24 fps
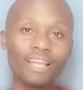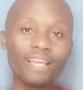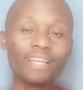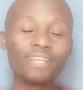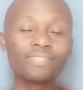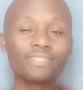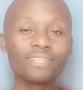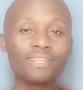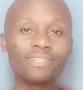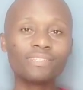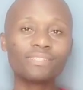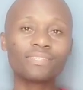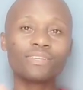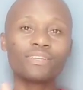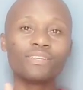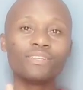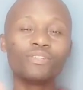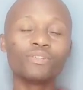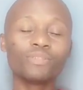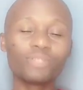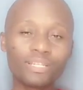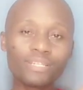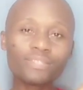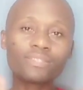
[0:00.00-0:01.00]
He says,
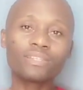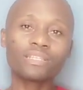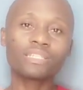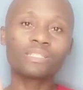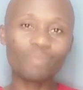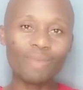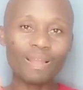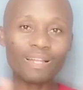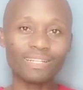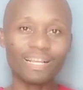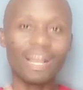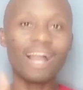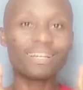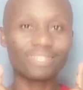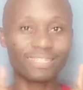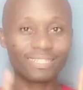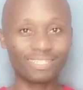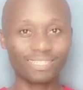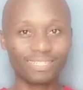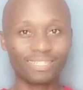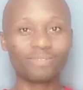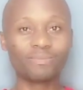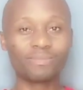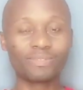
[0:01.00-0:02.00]
you disrespect
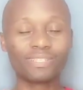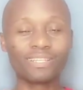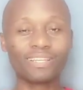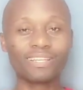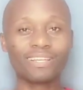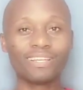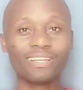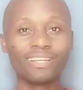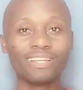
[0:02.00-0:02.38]
Kaizer Chiefs.